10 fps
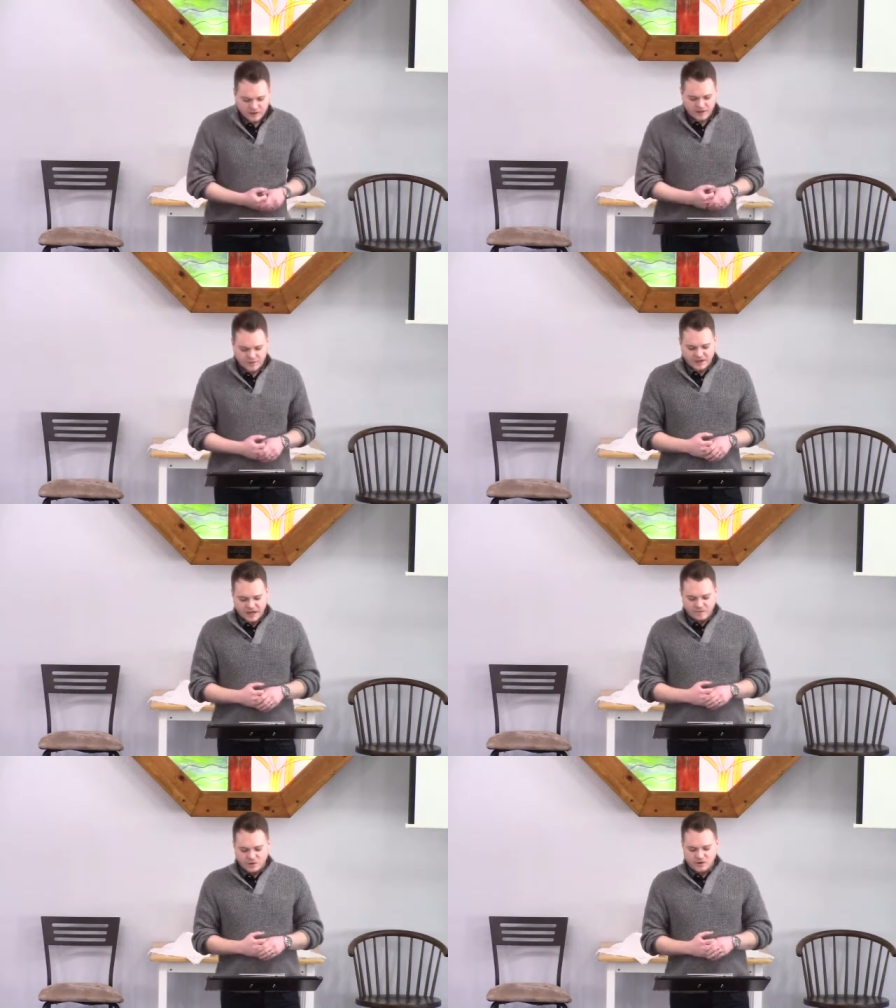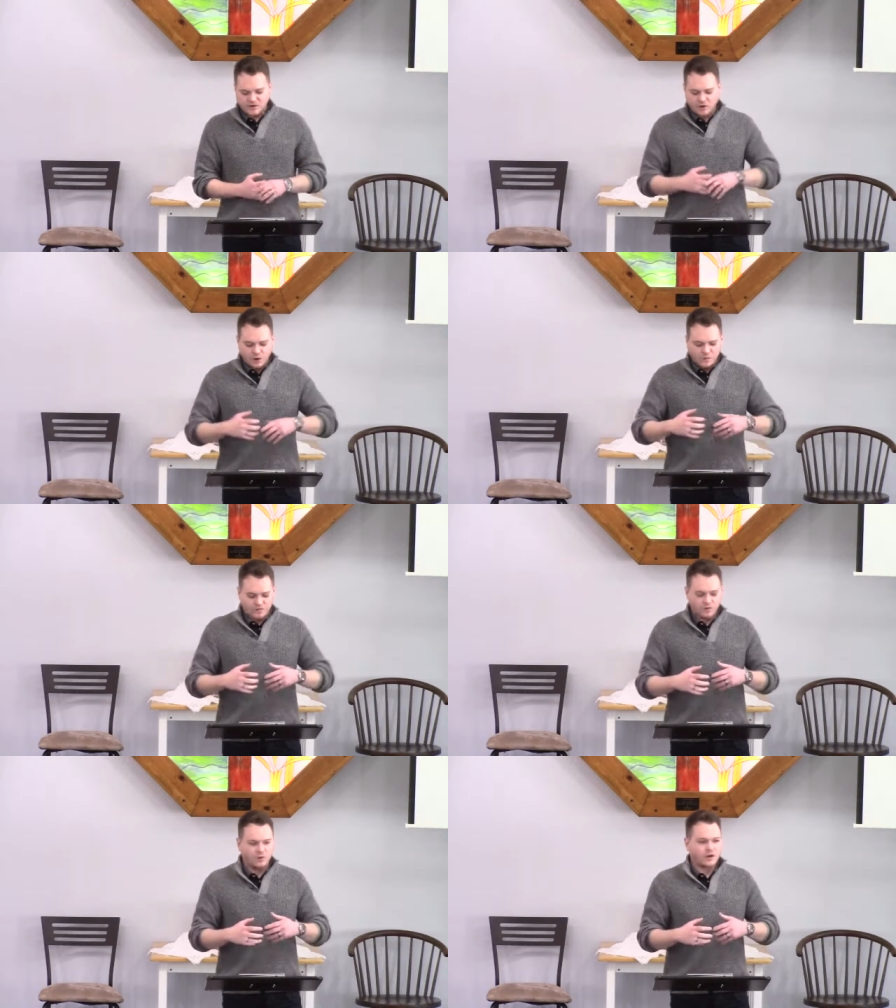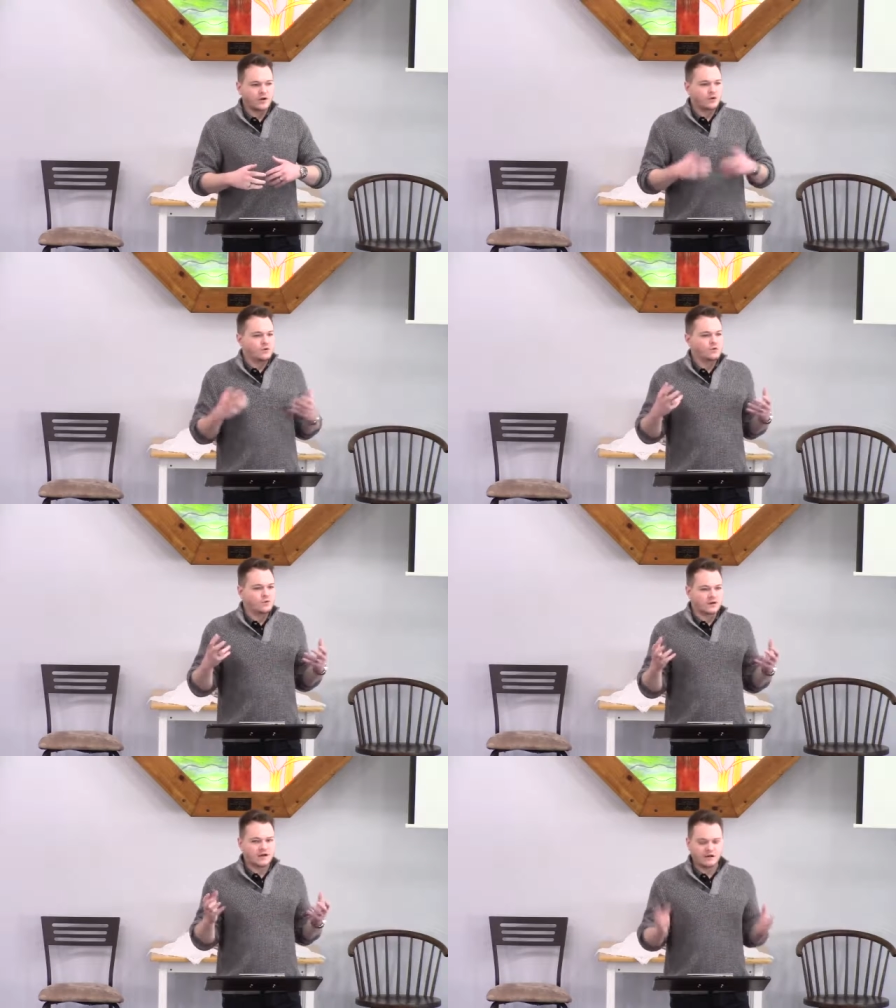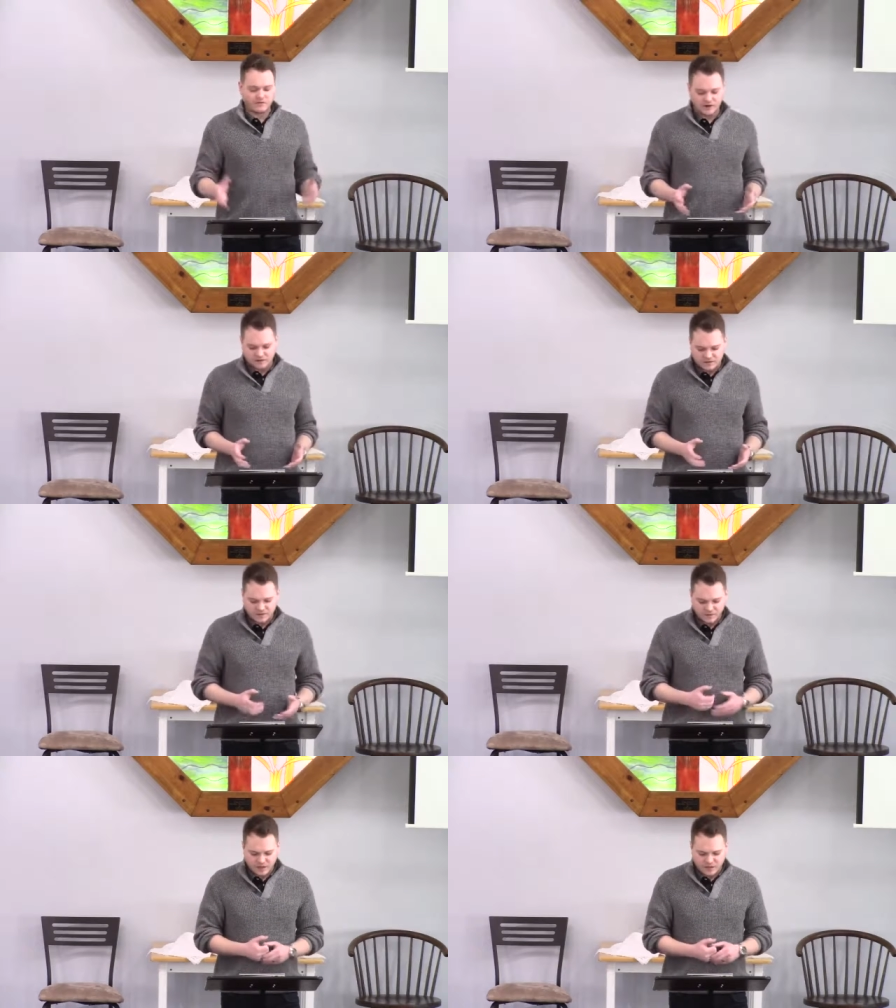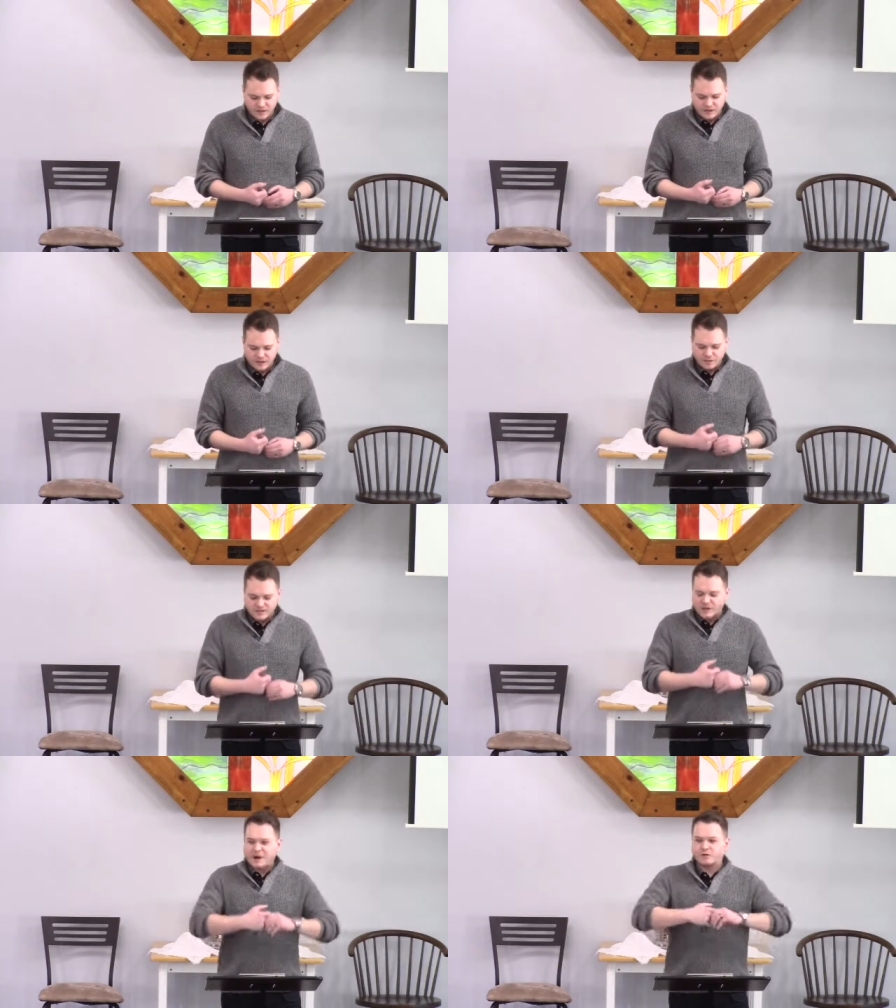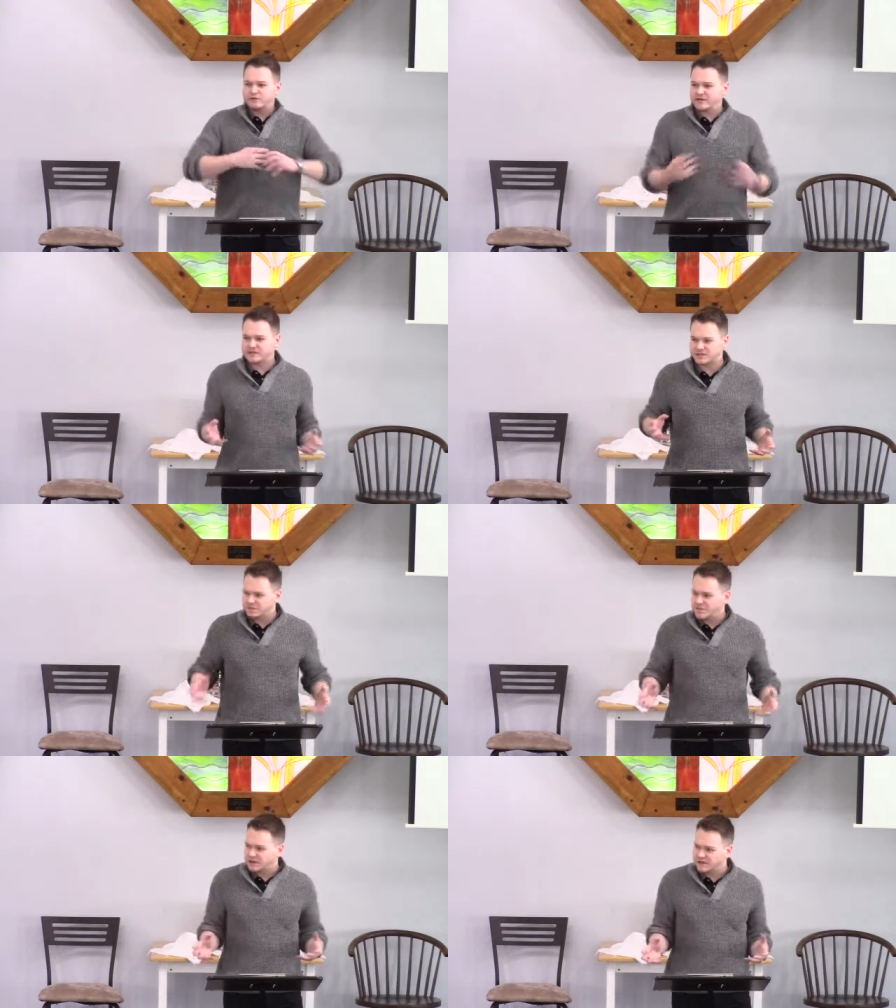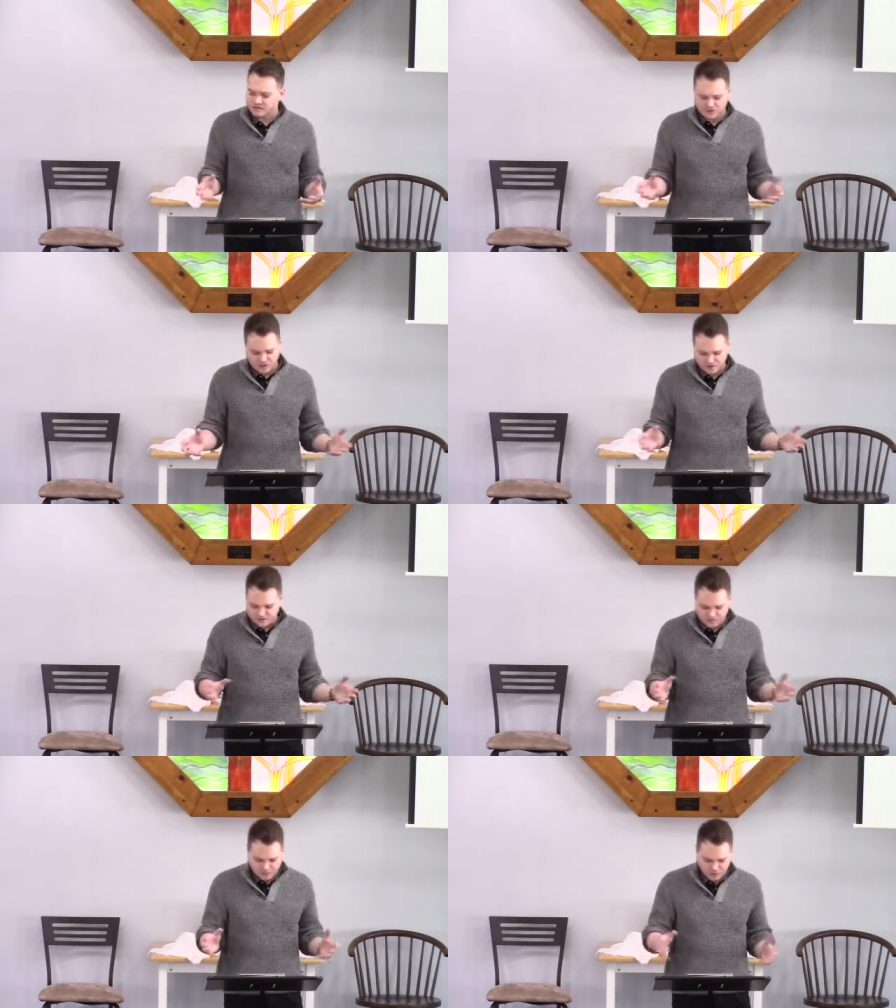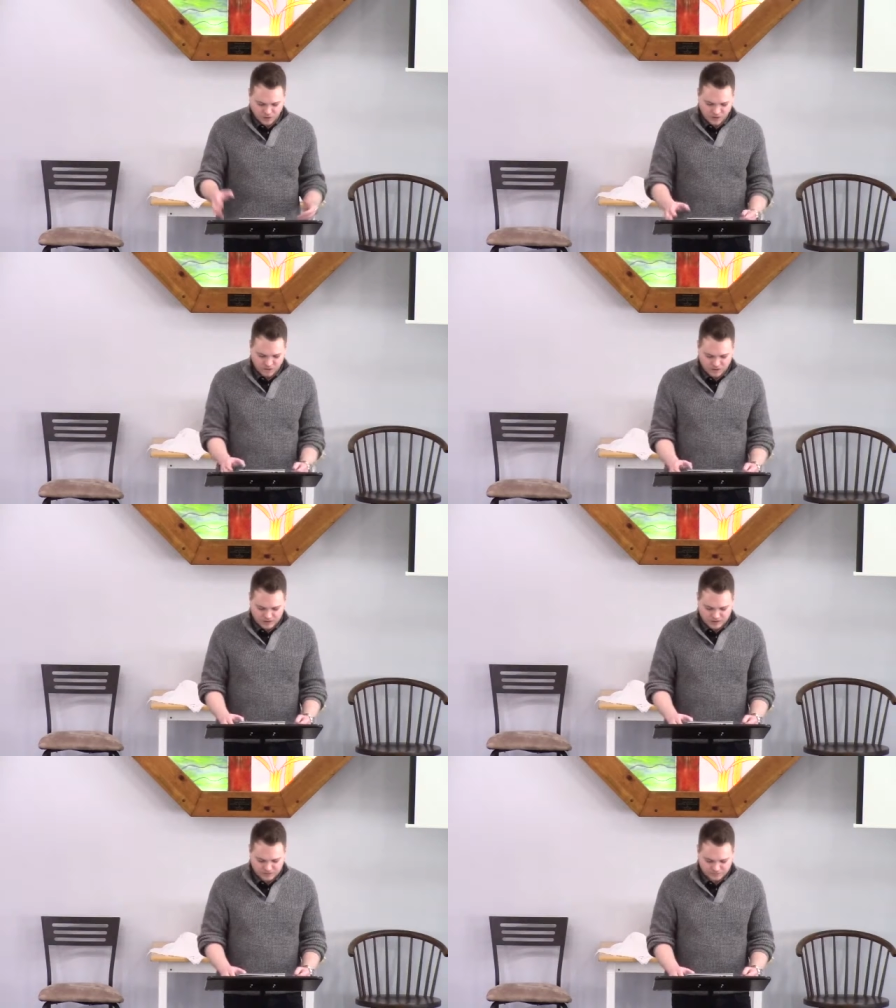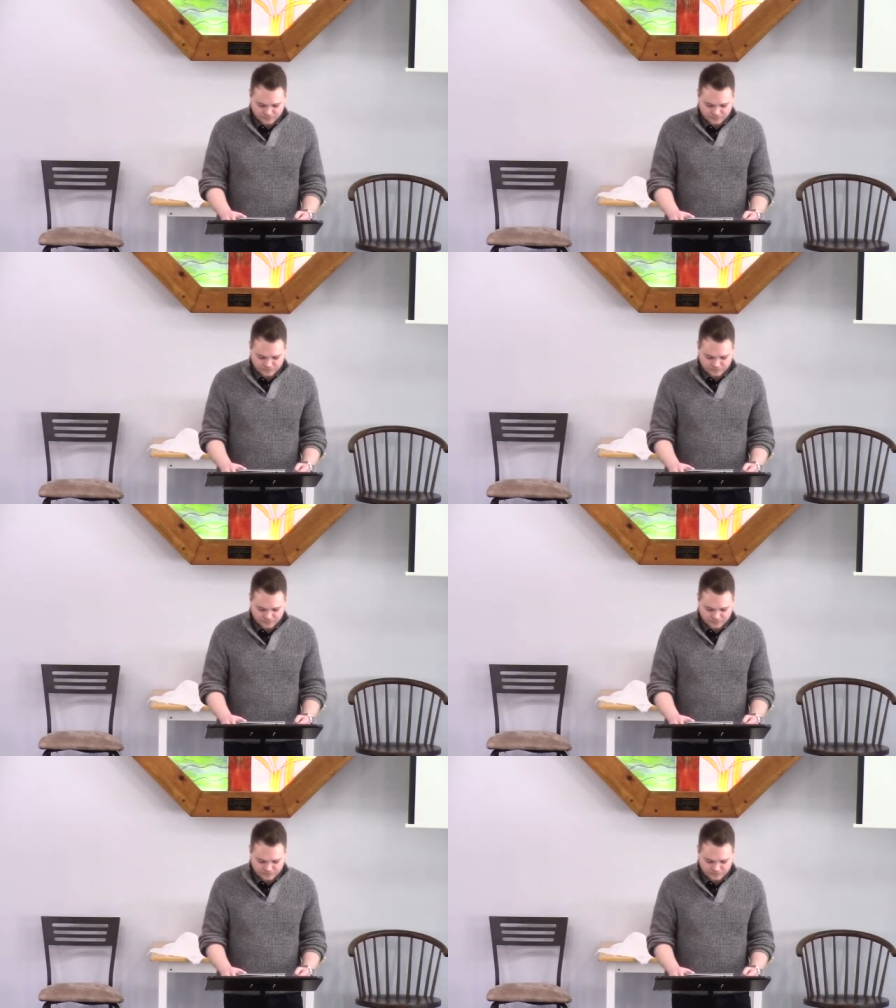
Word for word: that became known as the hope for a new covenant, something that would somehow fix the mess of all the, the broken ones.